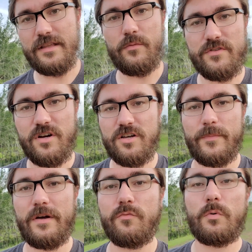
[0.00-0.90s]
that we talk
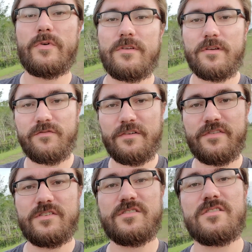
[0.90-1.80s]
about when we
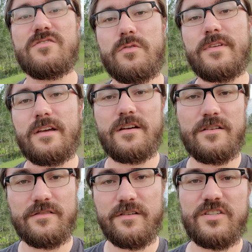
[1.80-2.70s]
reference the zodiac
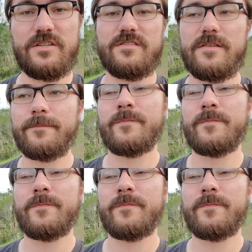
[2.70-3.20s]
constellations.